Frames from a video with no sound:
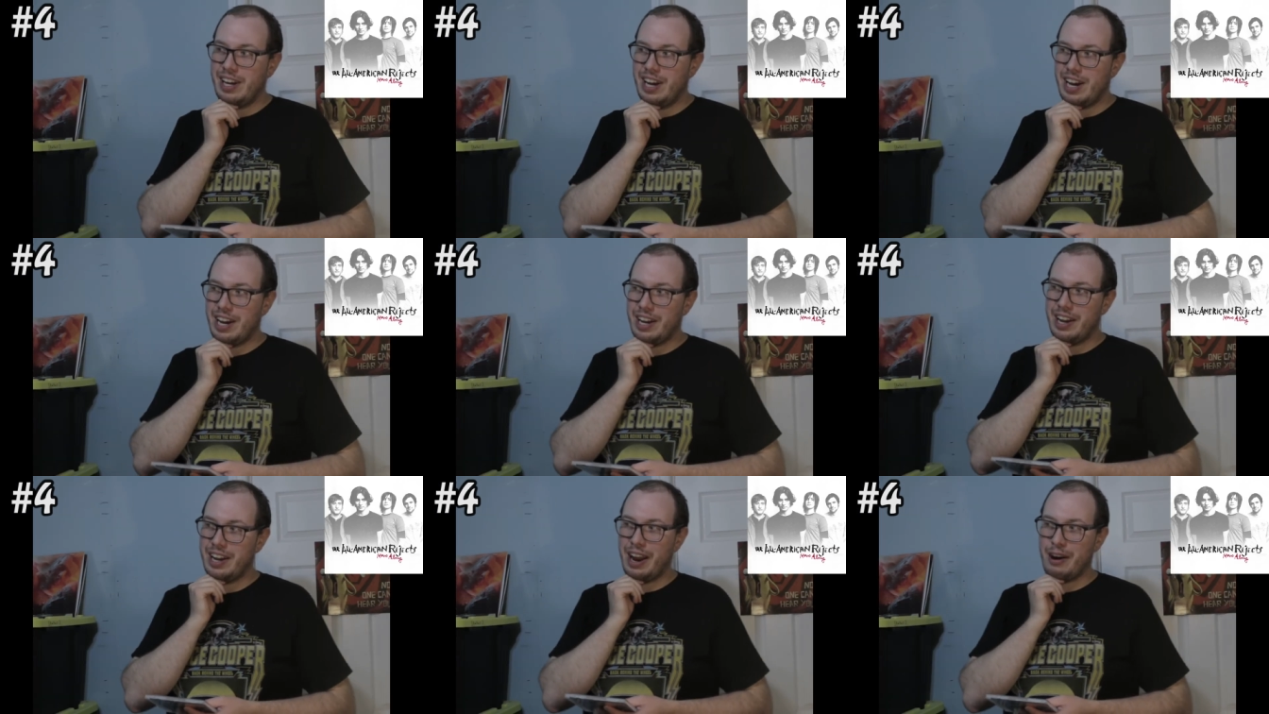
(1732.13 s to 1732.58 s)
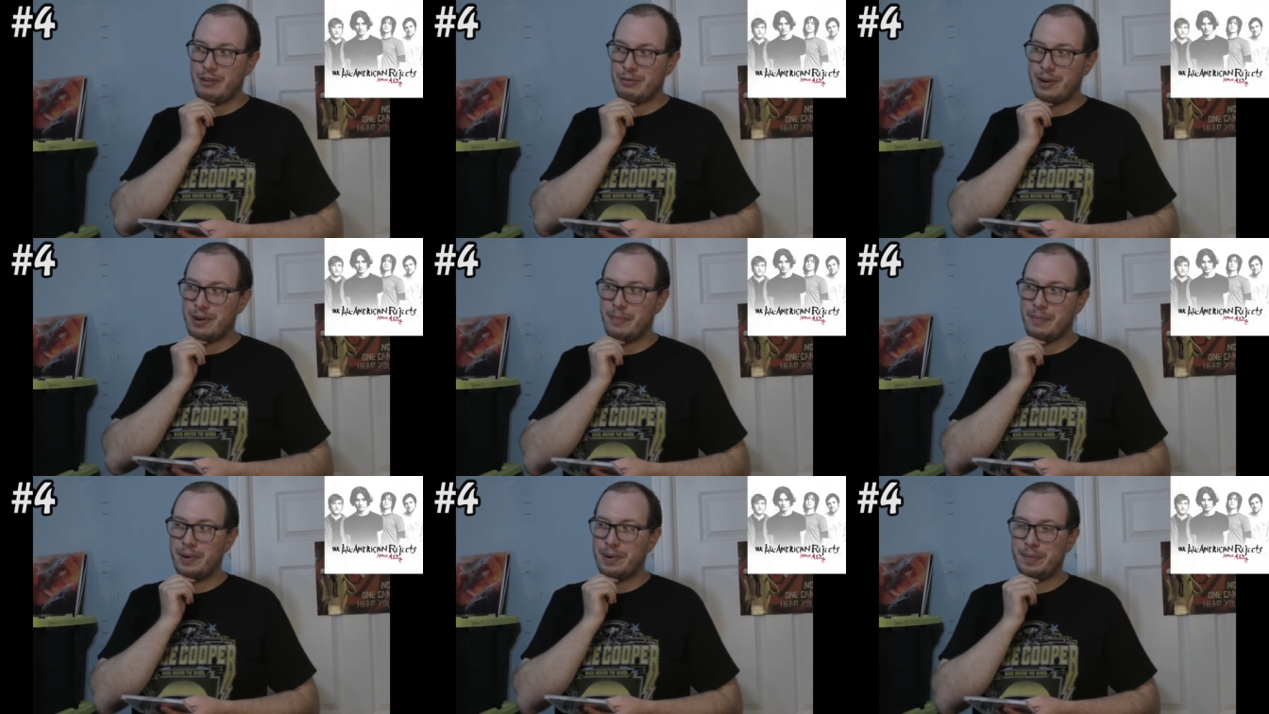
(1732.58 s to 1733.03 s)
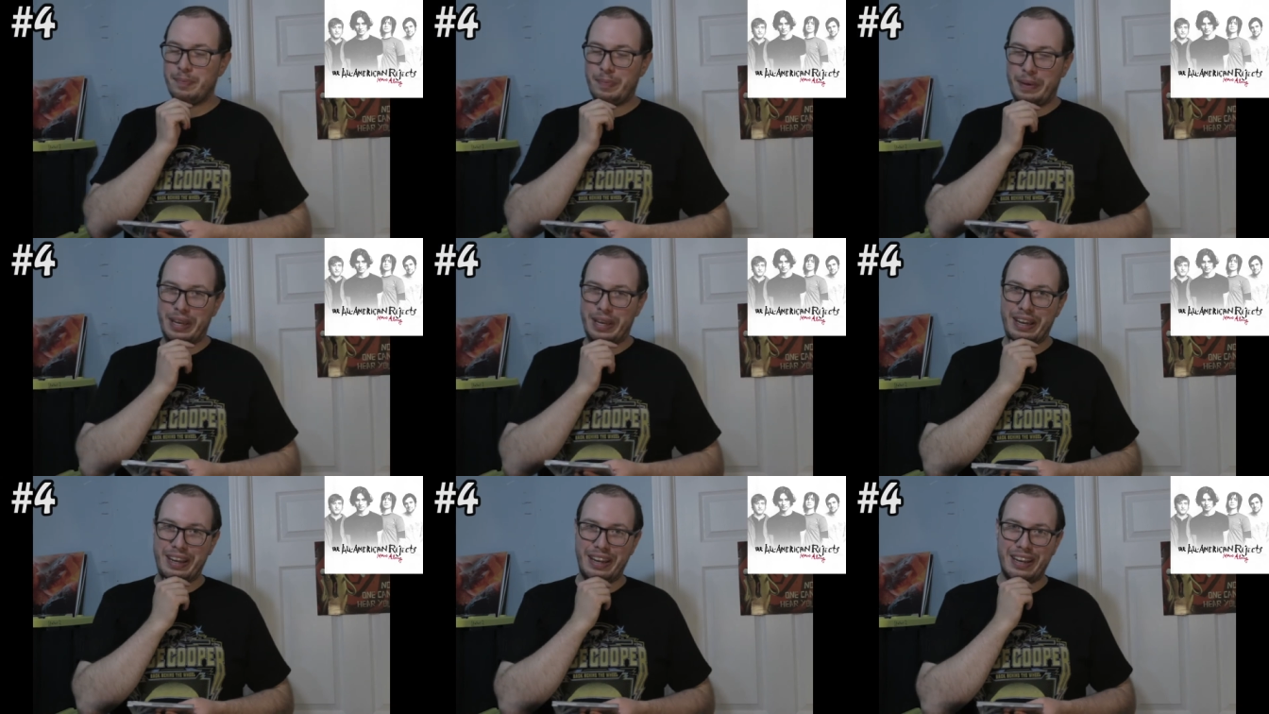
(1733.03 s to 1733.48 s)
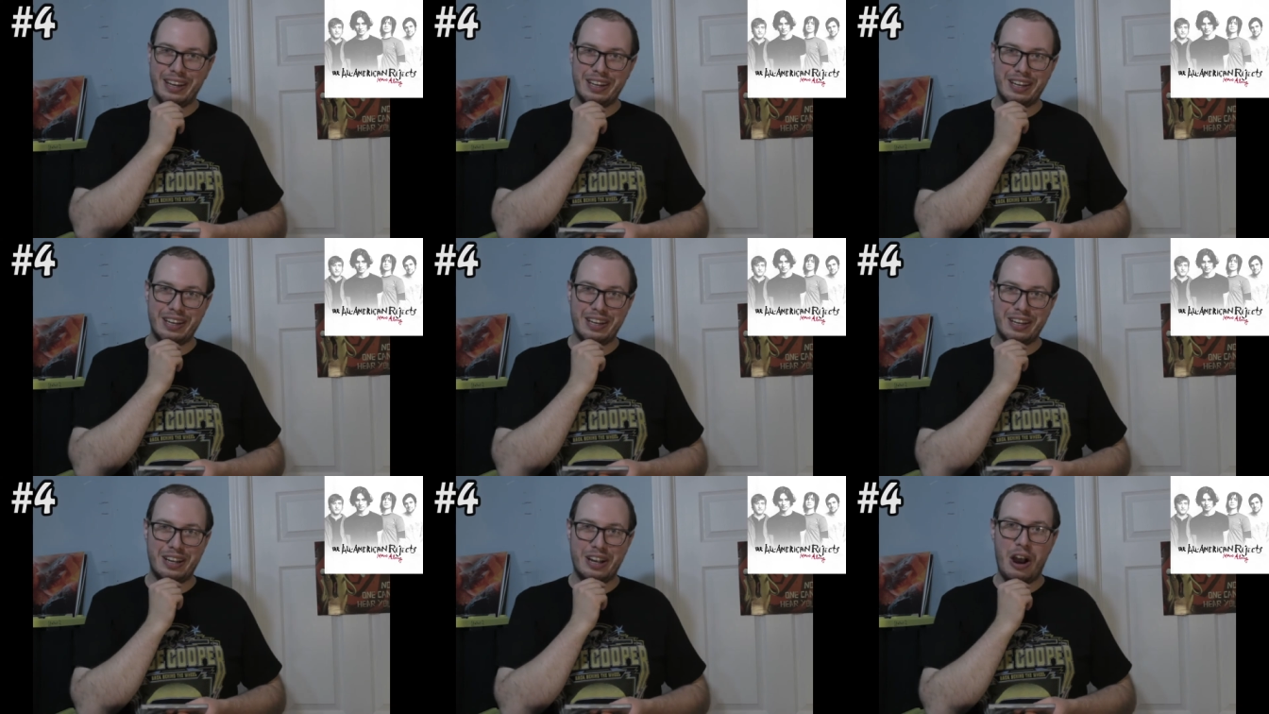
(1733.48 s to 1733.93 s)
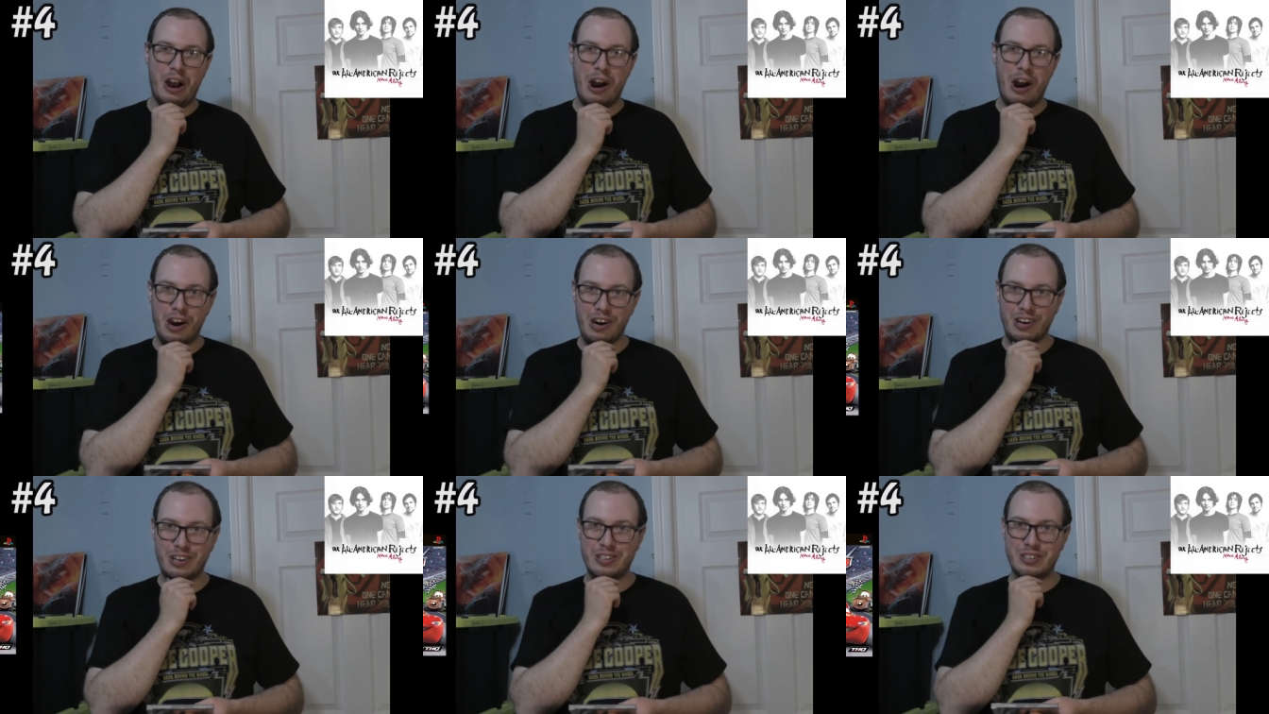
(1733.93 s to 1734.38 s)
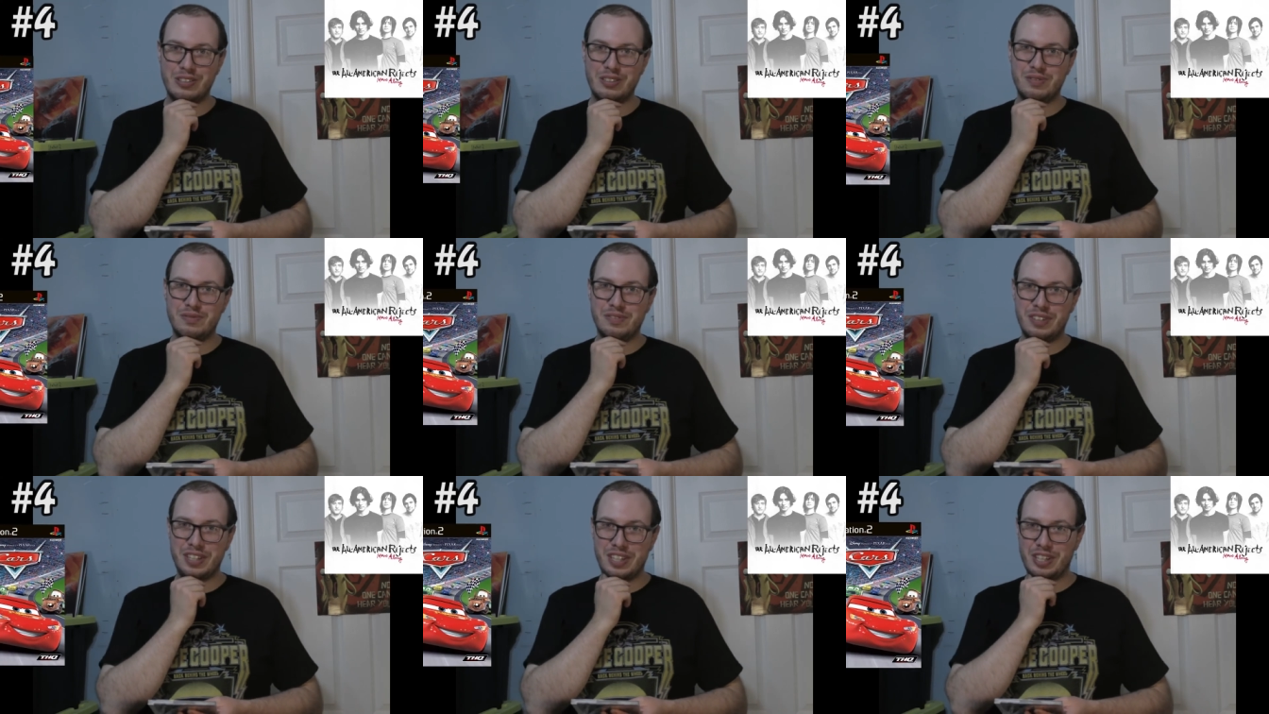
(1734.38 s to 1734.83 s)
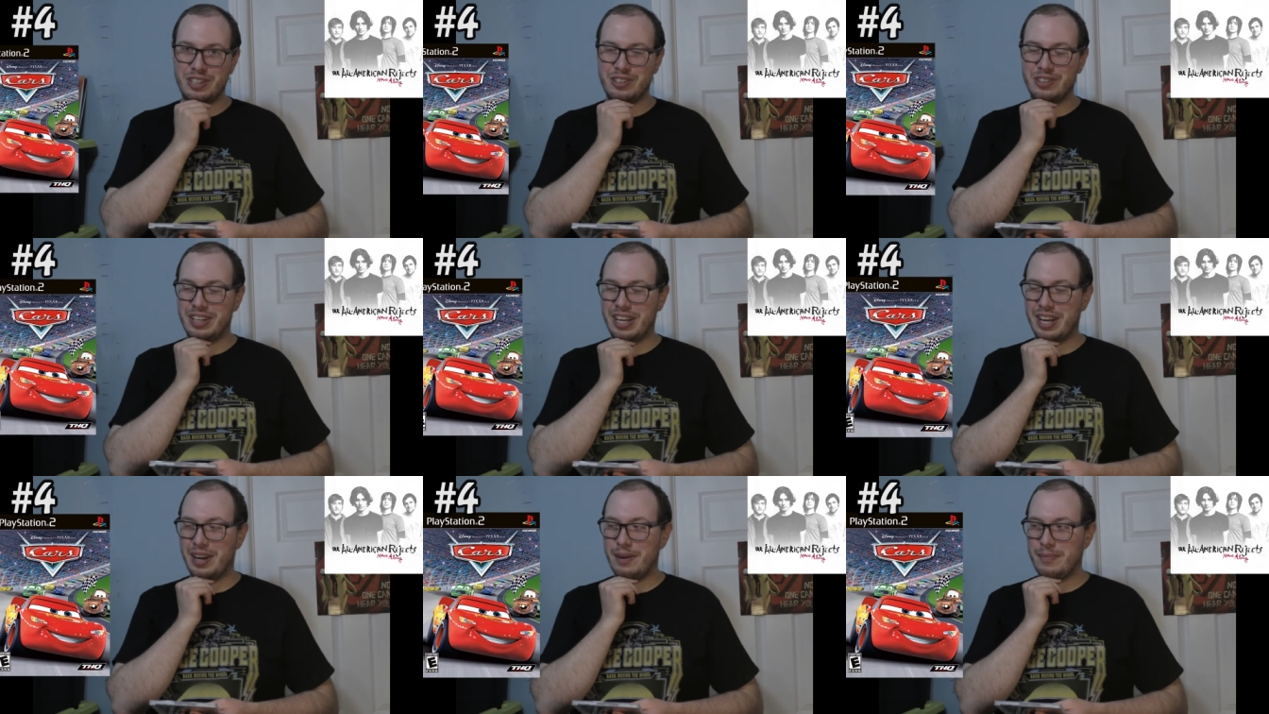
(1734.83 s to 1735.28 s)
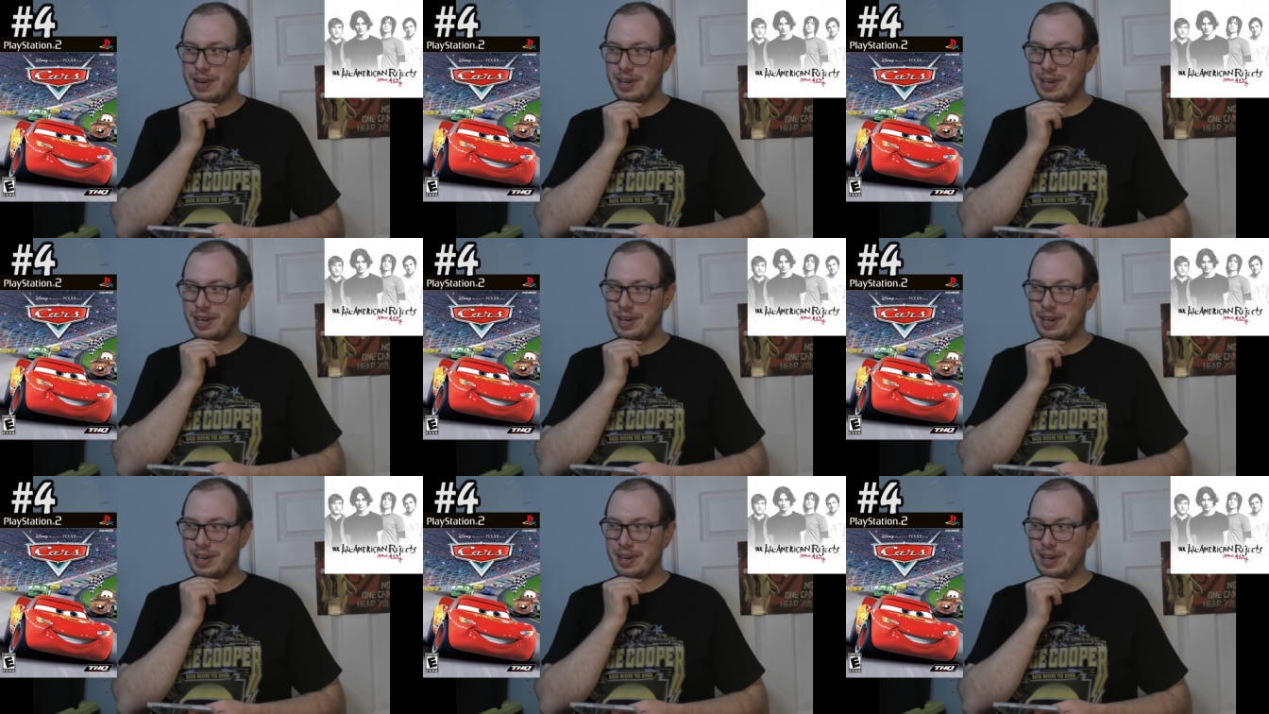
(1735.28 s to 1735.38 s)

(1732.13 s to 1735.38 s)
I, I remember being in a Cars video game,